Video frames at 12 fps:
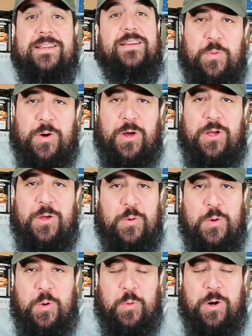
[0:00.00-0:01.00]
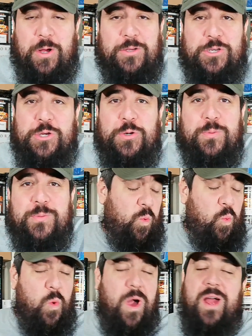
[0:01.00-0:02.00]
We're all doomed.
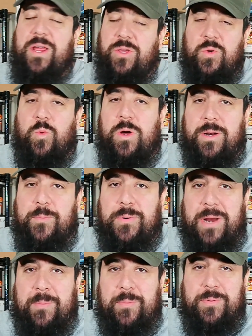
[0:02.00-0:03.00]
Why you want to prep?